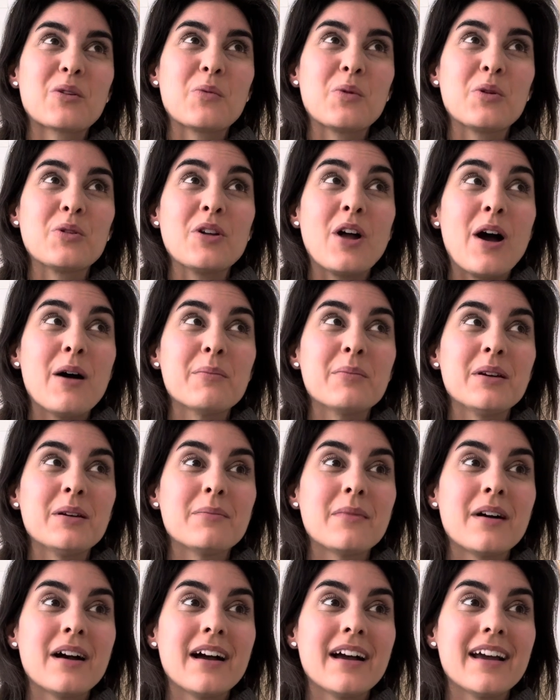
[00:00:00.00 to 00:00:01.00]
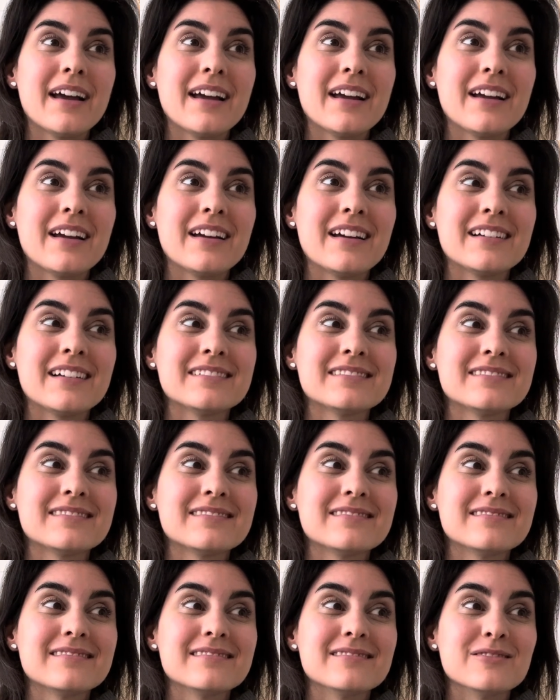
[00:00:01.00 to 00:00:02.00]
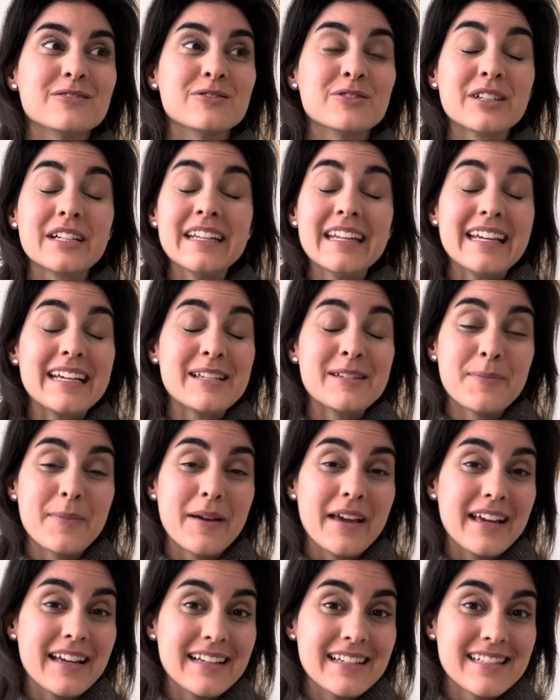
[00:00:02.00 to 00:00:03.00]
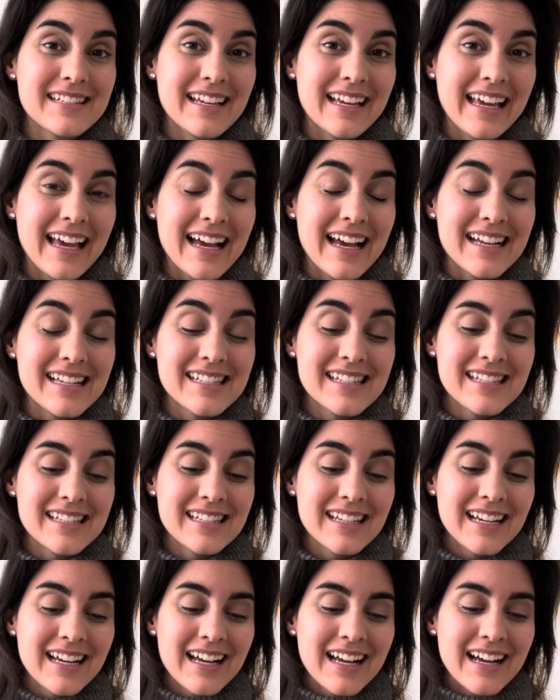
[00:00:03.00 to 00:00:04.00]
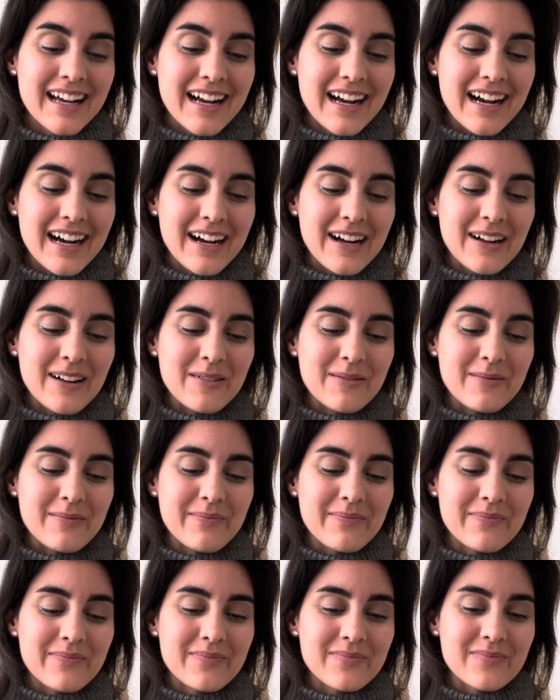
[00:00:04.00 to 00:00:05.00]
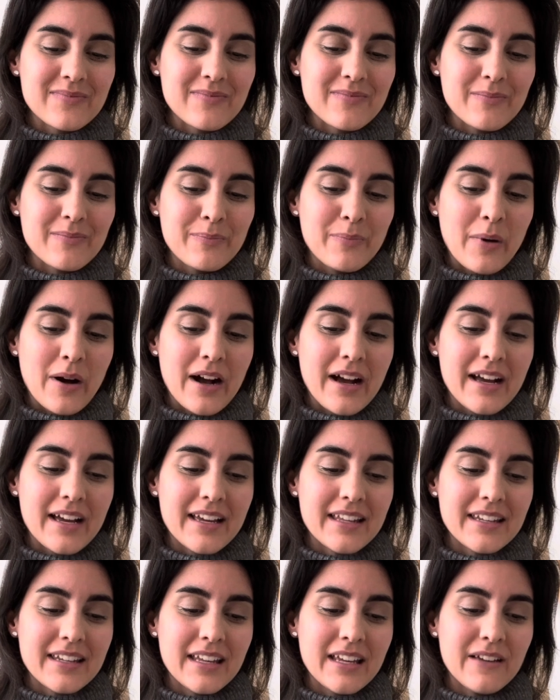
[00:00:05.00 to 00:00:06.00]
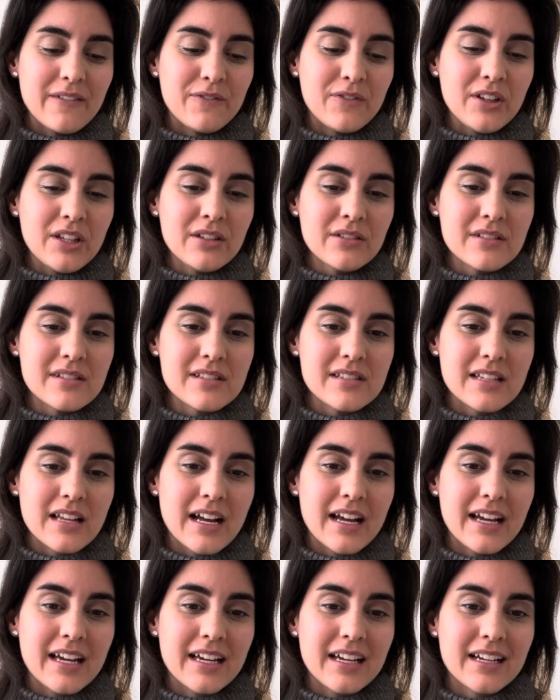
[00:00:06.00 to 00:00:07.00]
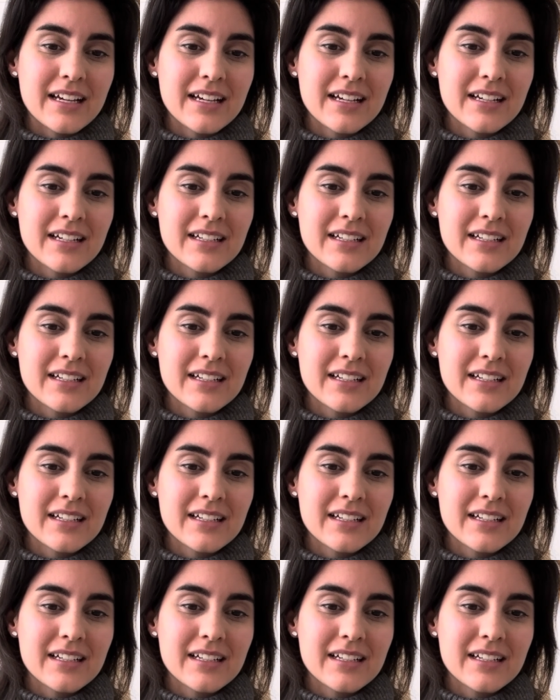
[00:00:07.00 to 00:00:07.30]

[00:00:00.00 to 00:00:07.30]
will not be my reading space, I guess. Um, but it feels like,